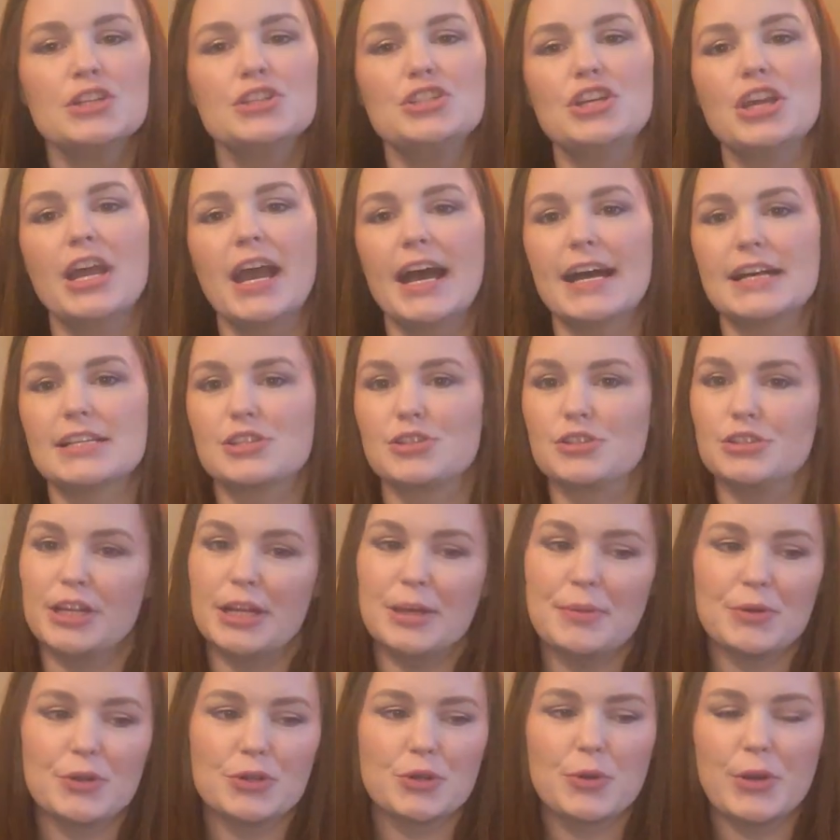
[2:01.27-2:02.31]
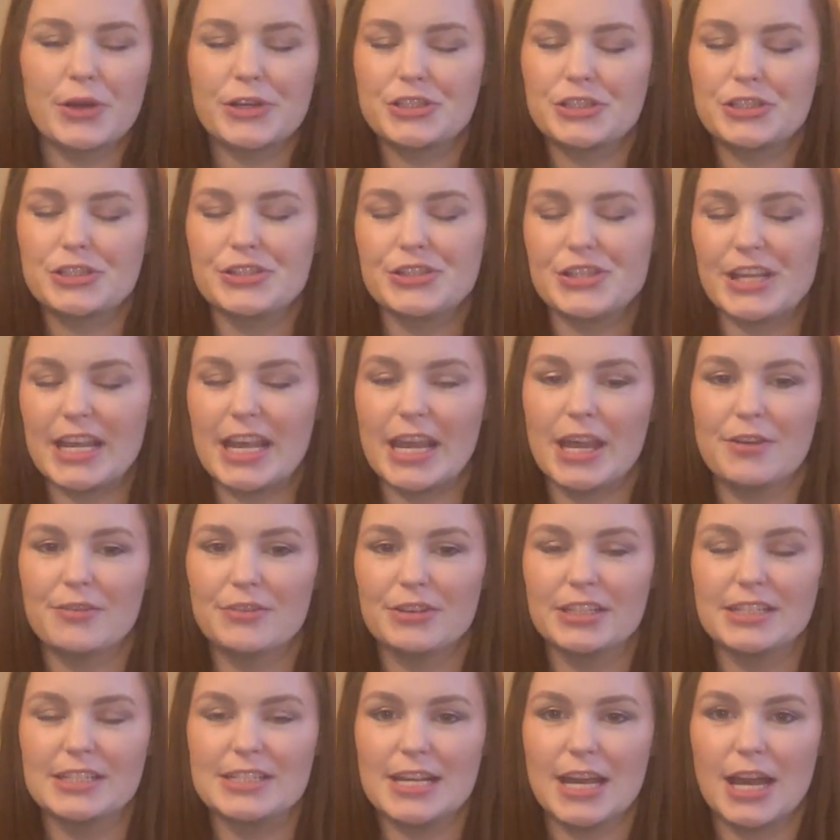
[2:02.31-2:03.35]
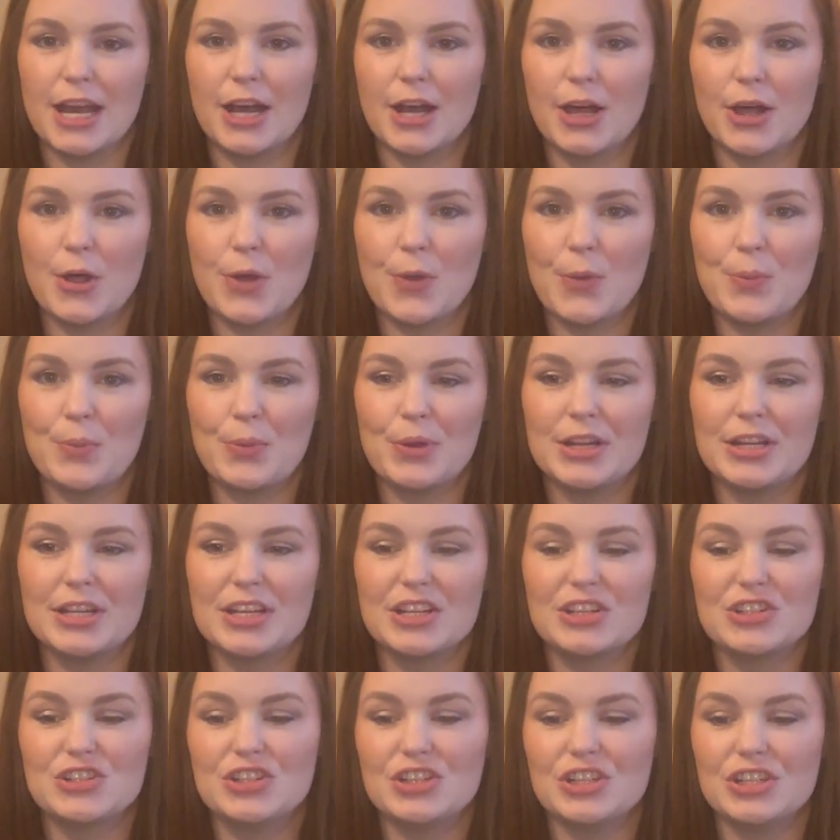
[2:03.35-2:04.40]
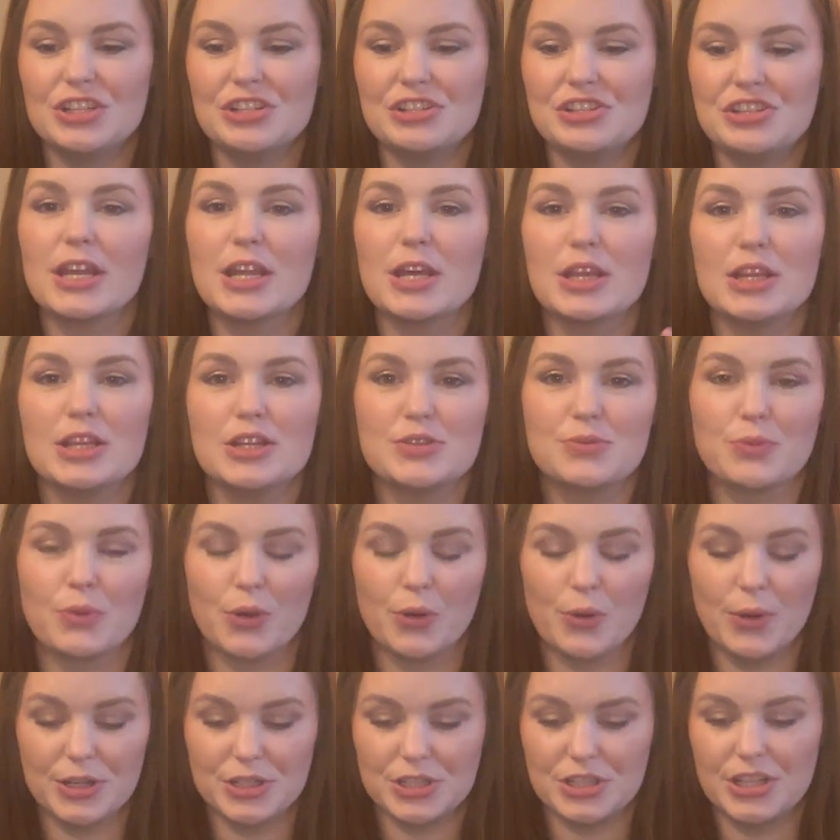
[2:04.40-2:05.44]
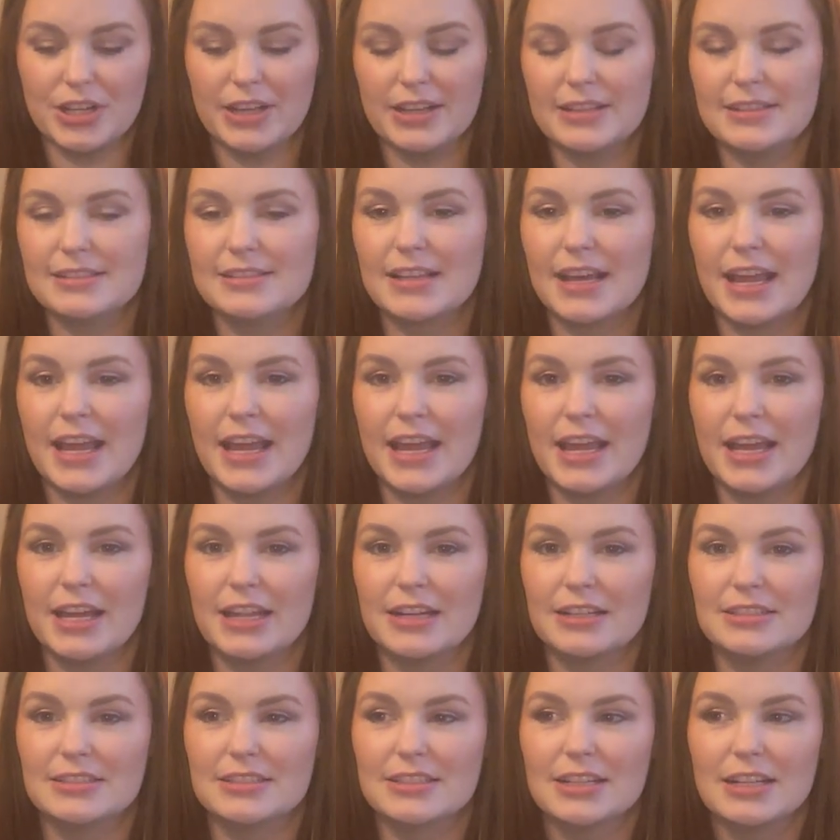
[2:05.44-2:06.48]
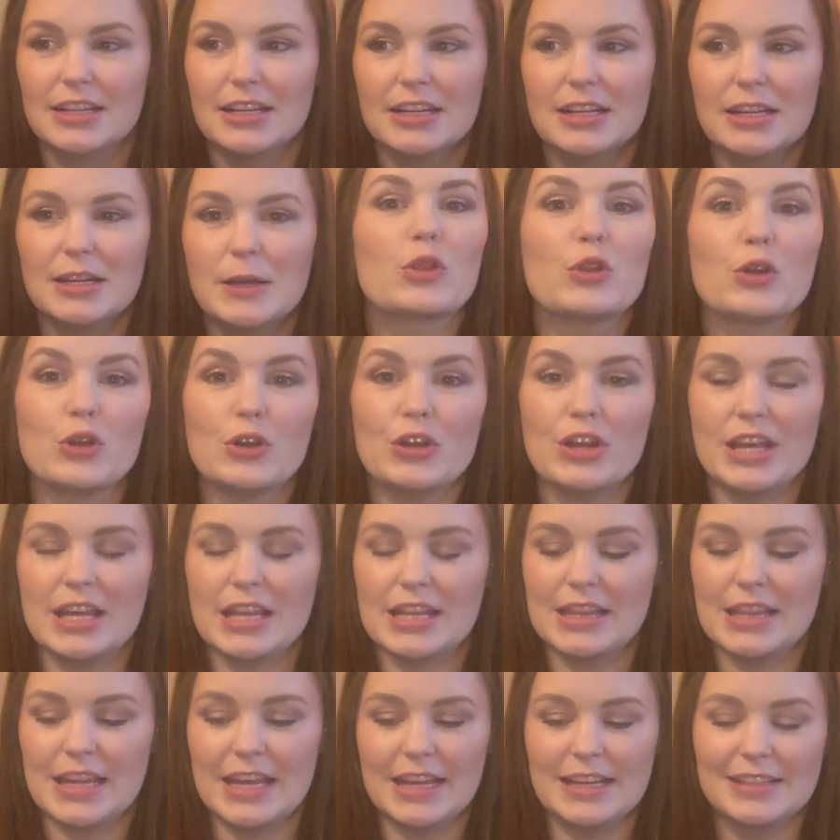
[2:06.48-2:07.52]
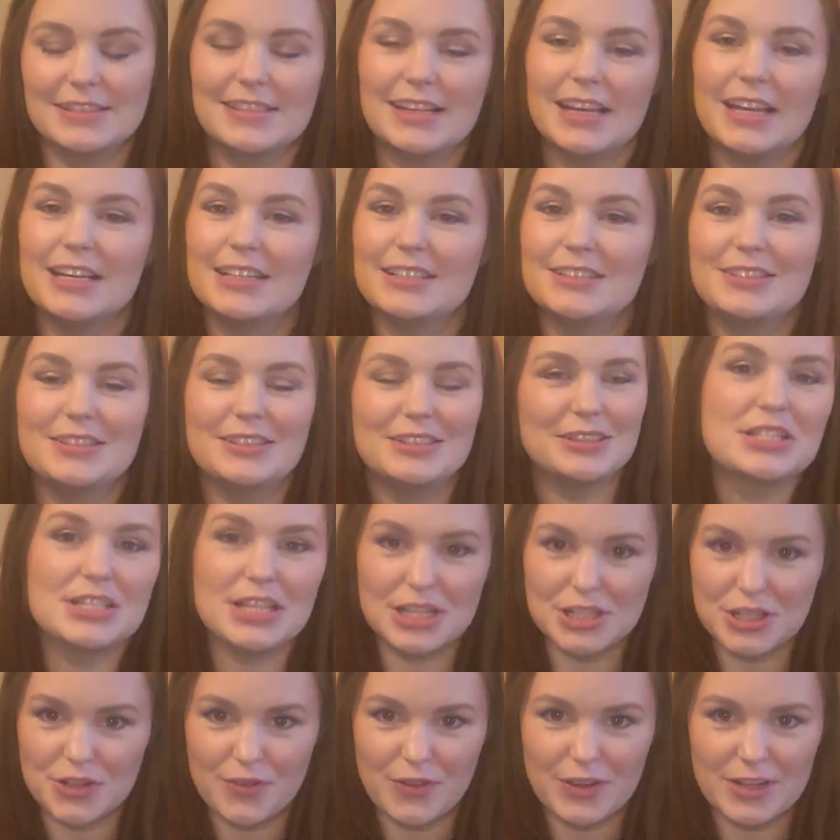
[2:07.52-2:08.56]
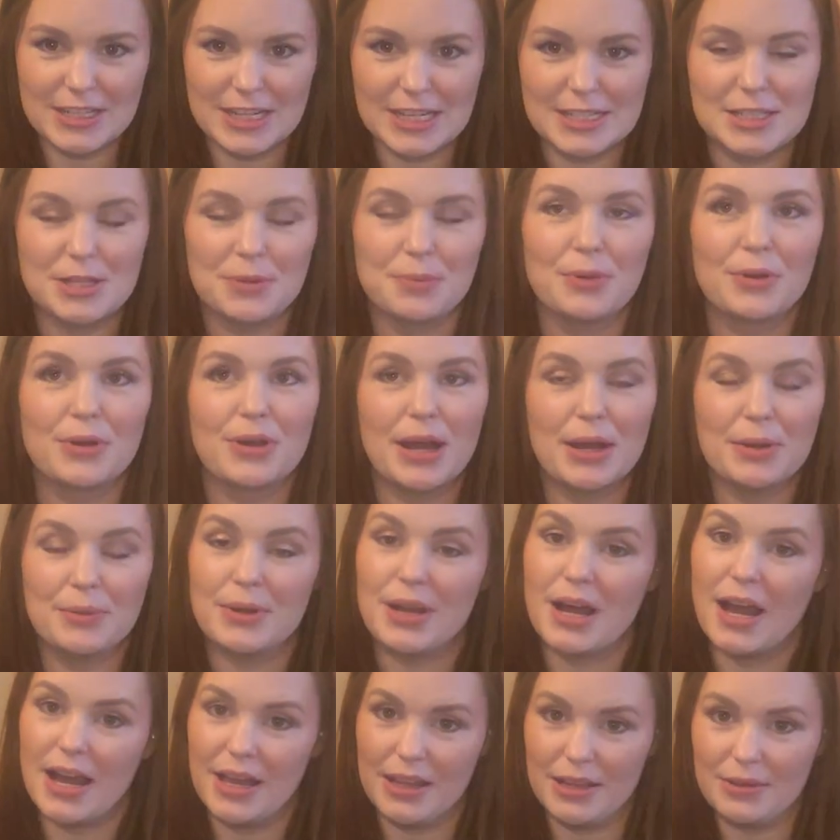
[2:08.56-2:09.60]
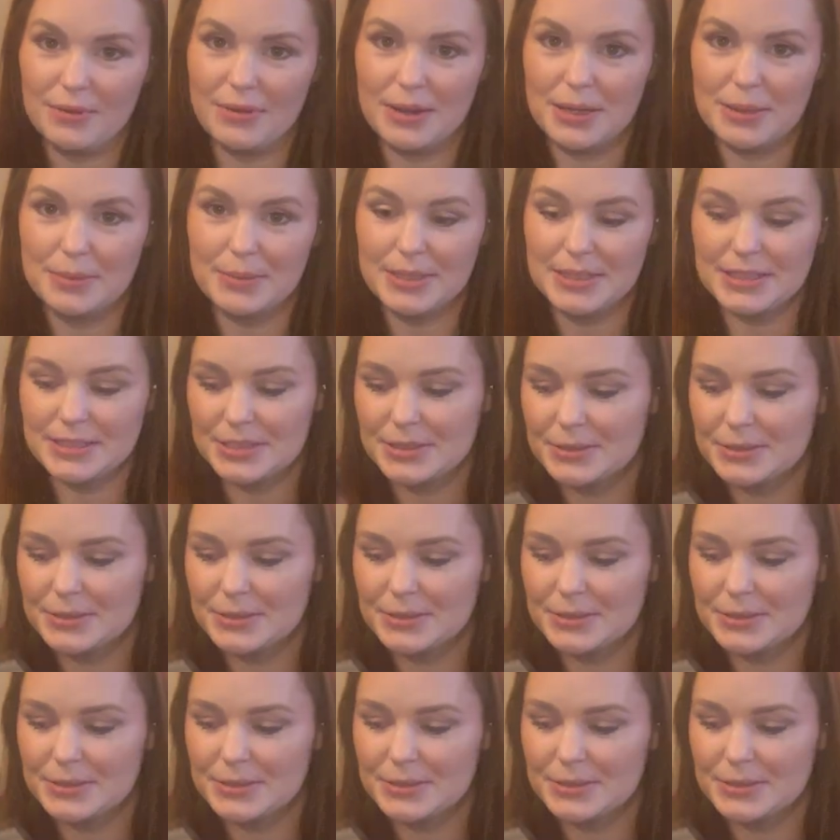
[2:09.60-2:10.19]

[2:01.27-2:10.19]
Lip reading: She asks her neighbor questions they can't really tell, but she's getting these more questions and learning things. It's such a fantastic book. I would highly recommend.